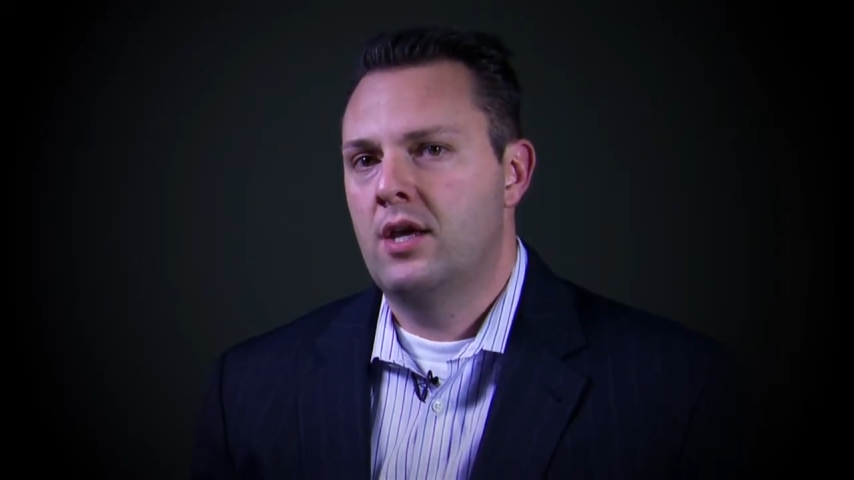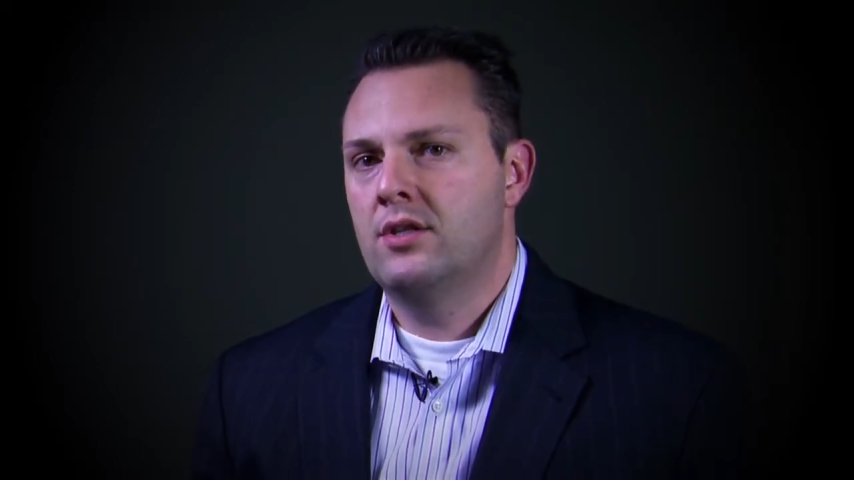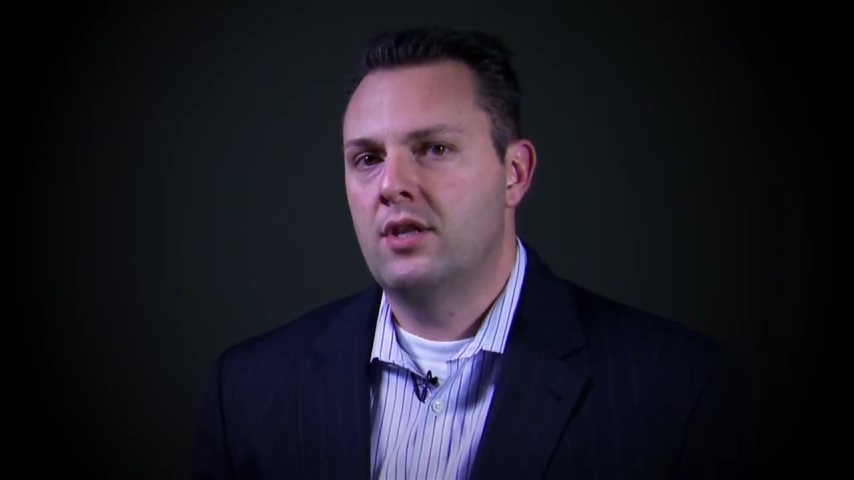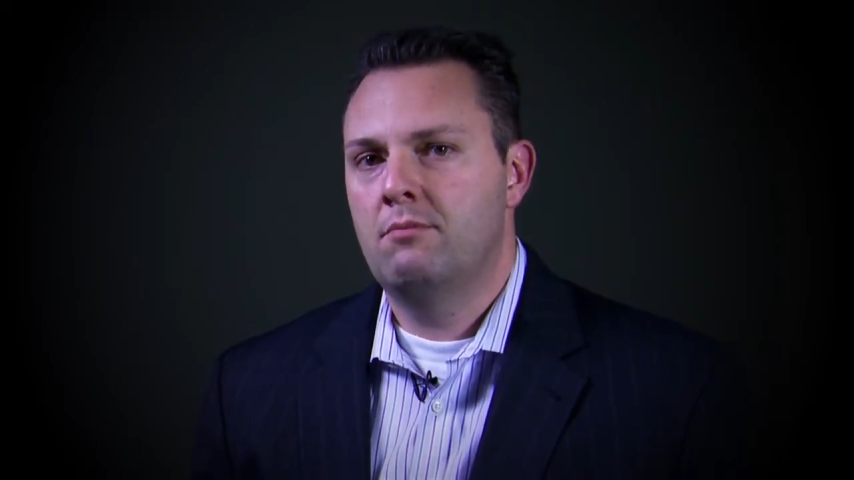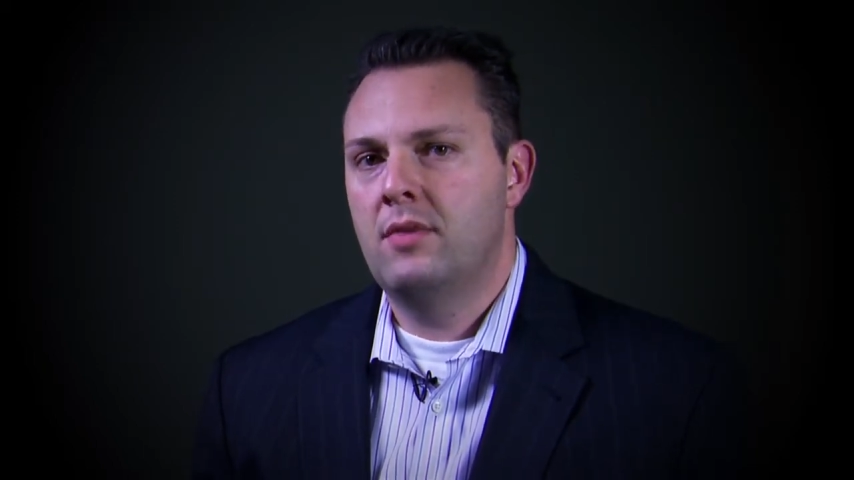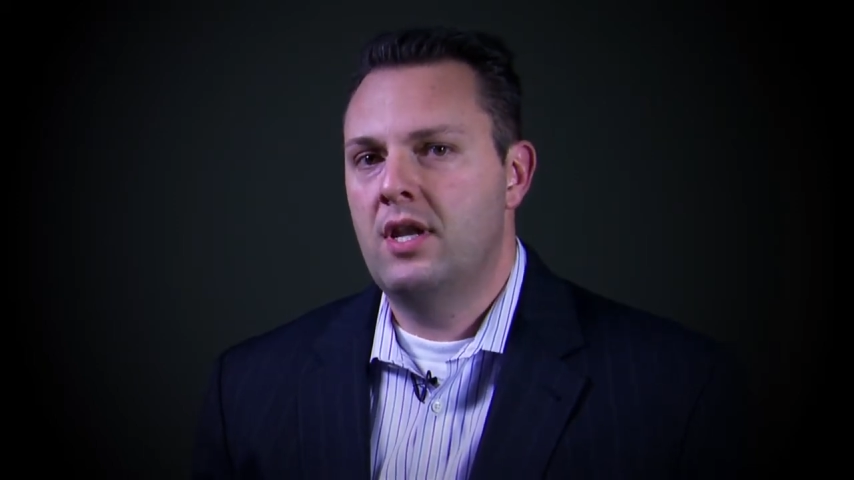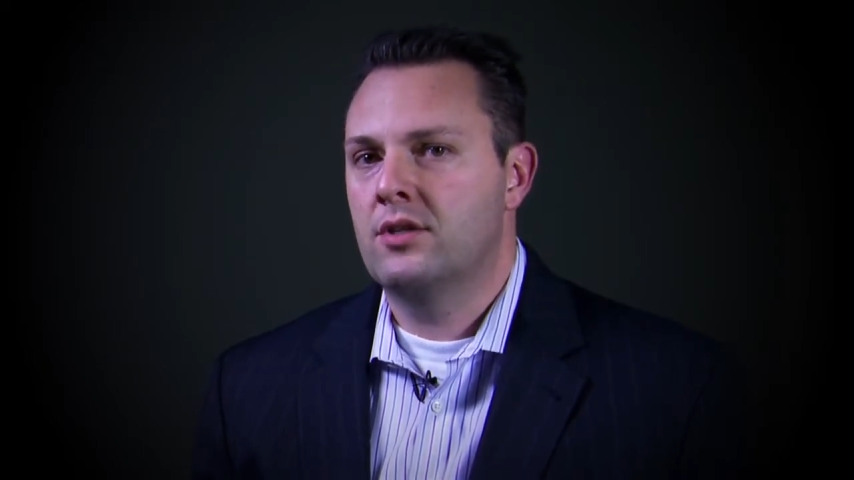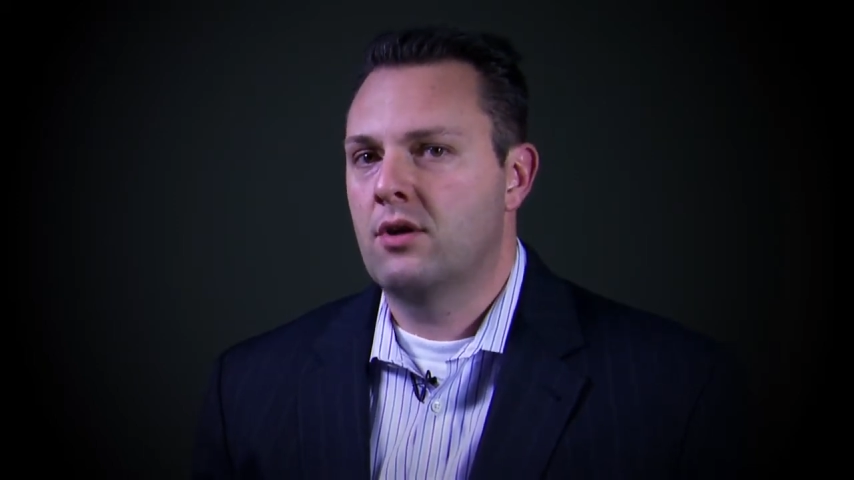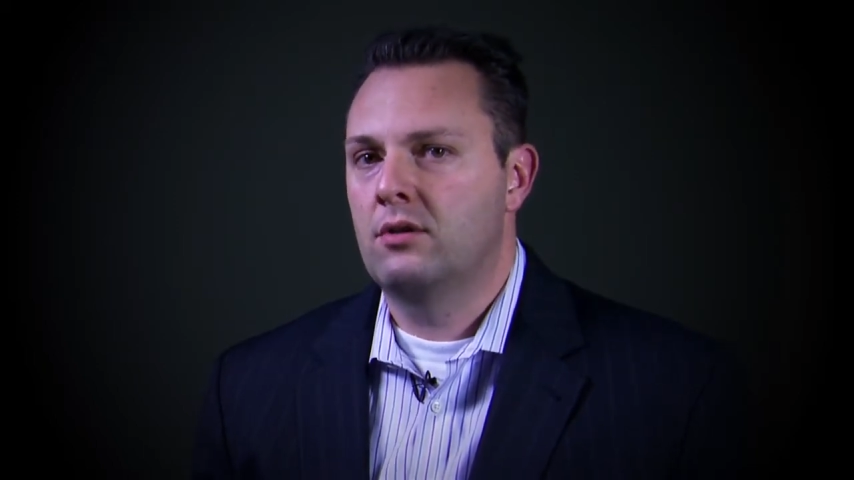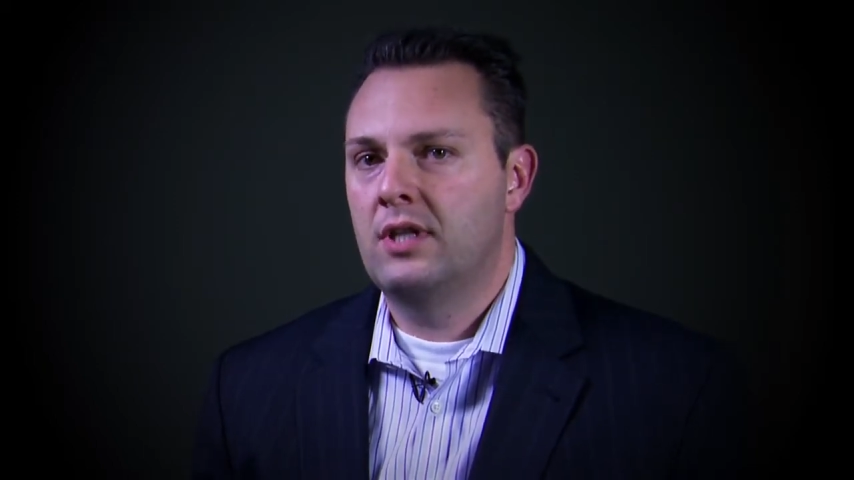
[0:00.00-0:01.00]
is that
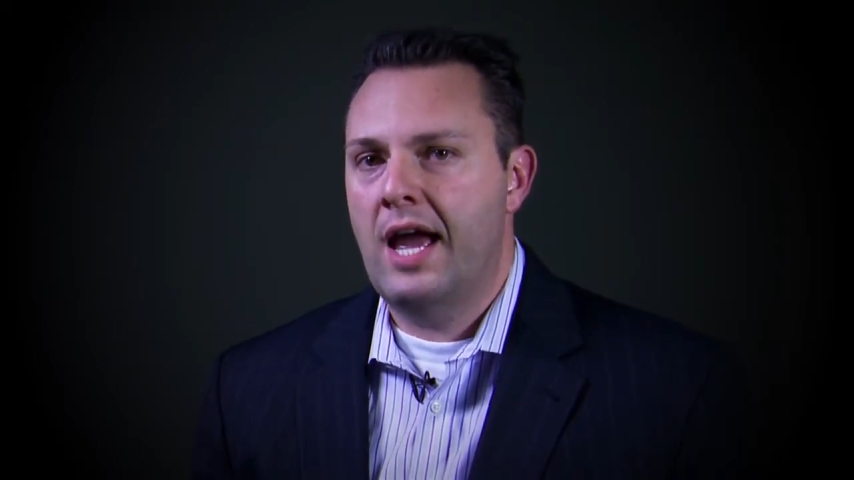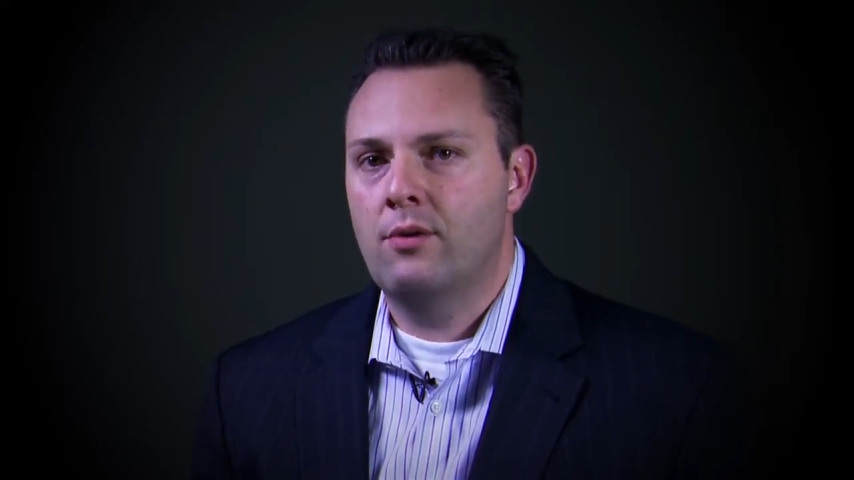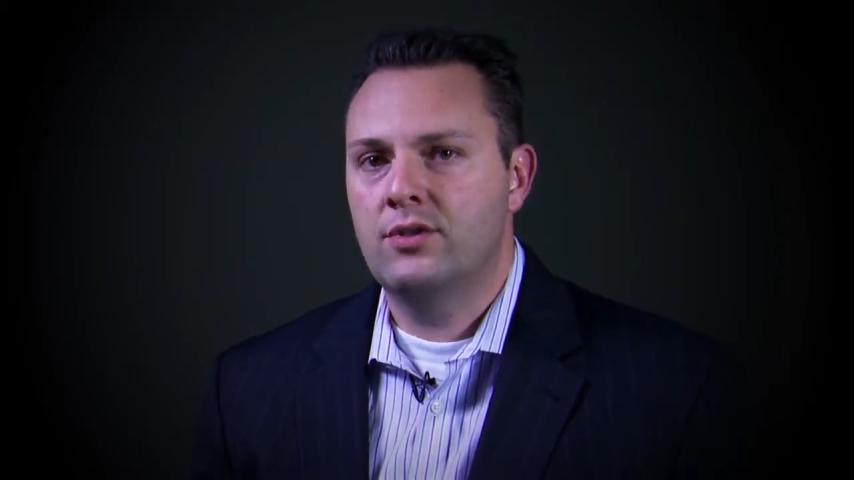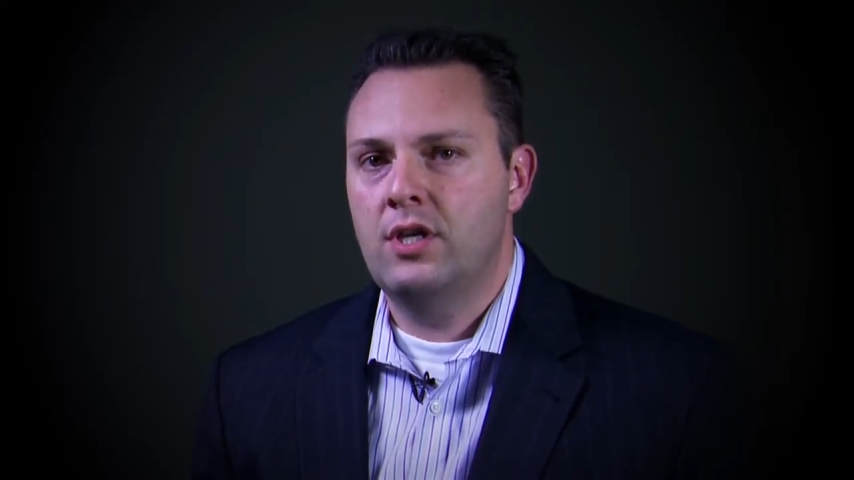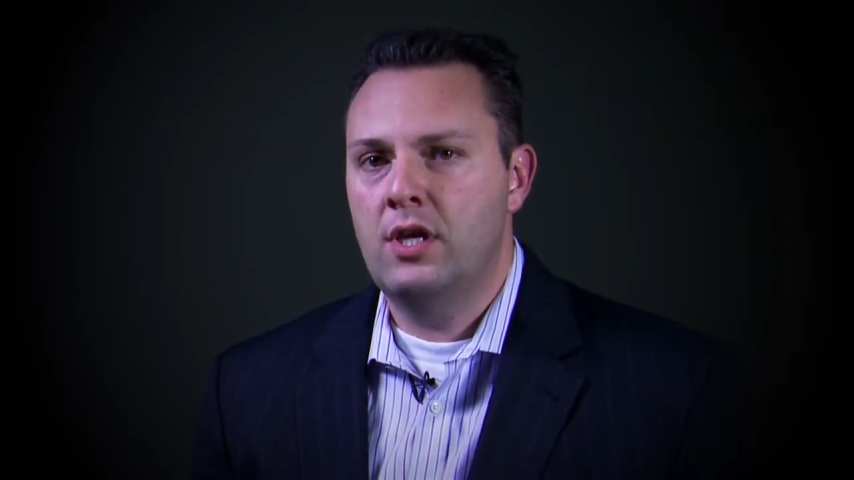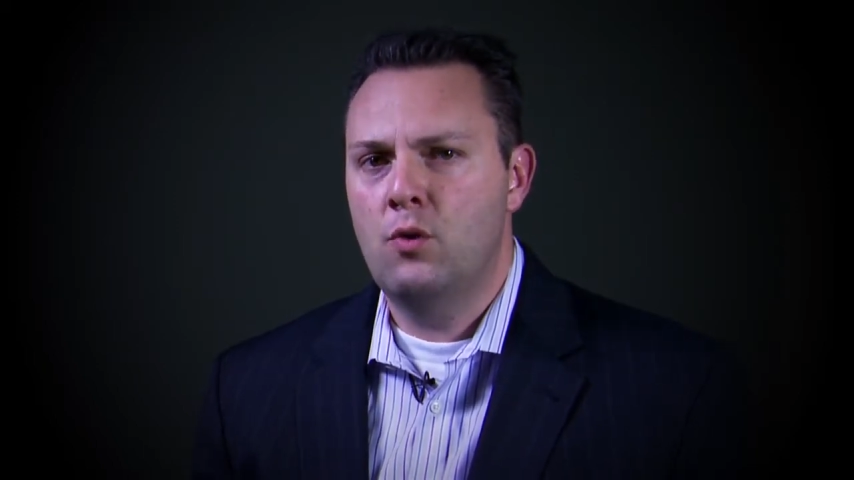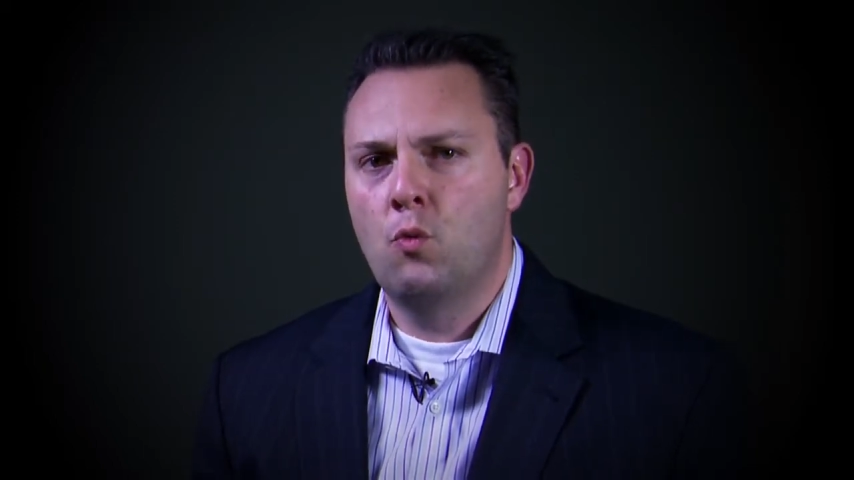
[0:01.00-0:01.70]
meetings are lousy,